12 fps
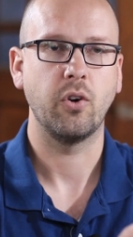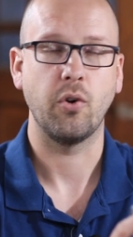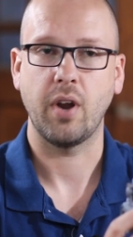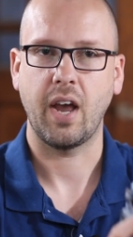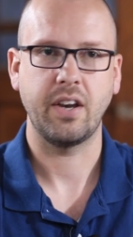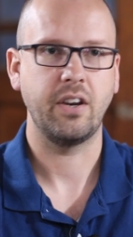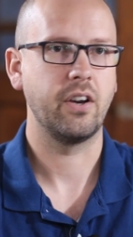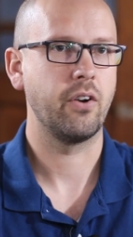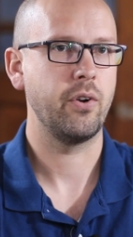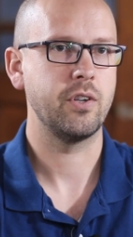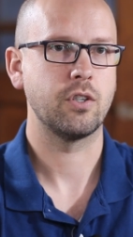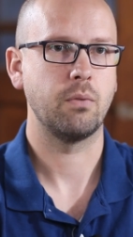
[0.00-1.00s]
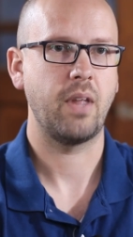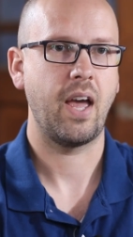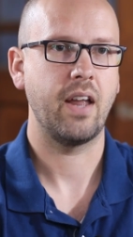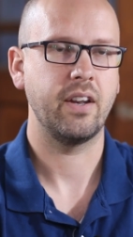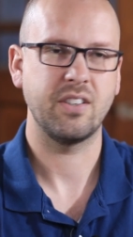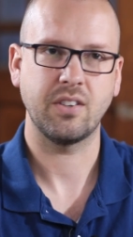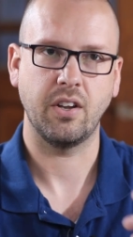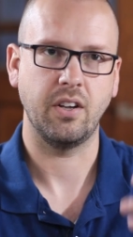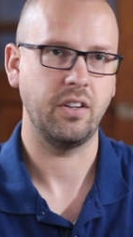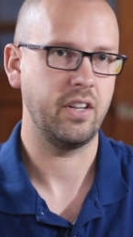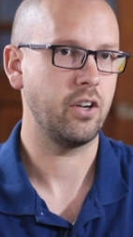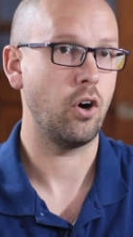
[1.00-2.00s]
or 90 degrees from that, it's going to
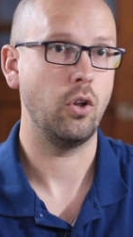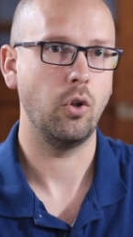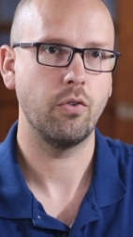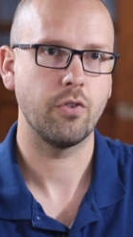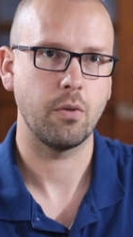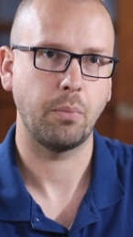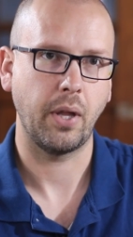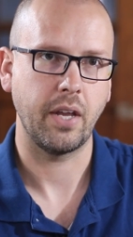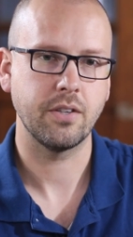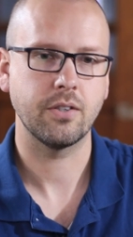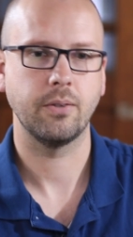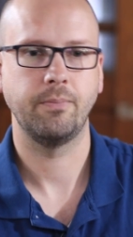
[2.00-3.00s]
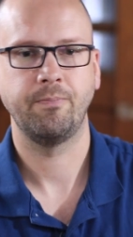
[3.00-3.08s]
leak all over the place.